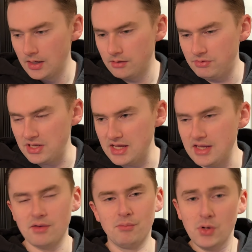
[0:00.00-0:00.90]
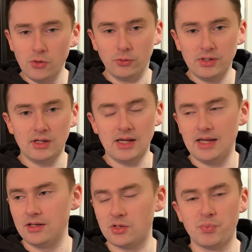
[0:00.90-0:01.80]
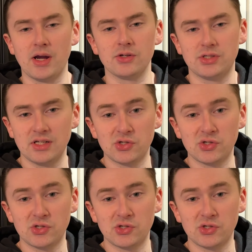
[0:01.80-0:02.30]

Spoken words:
The Moon, in comparison,